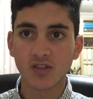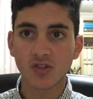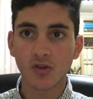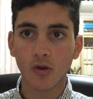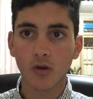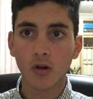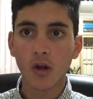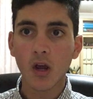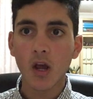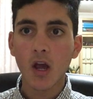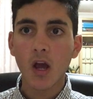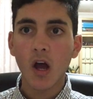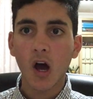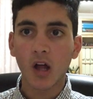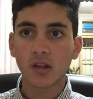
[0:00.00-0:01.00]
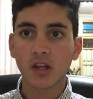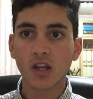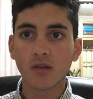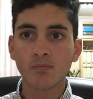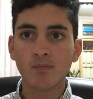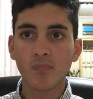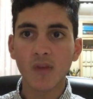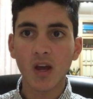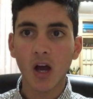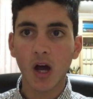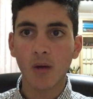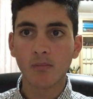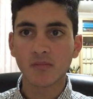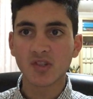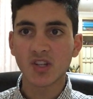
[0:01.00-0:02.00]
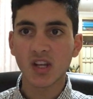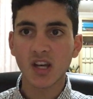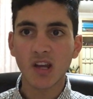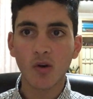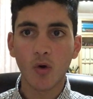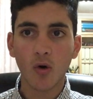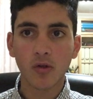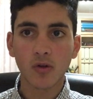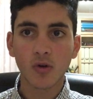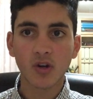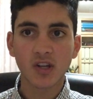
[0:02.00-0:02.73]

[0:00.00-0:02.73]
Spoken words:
So I think Sydney Hawthorn,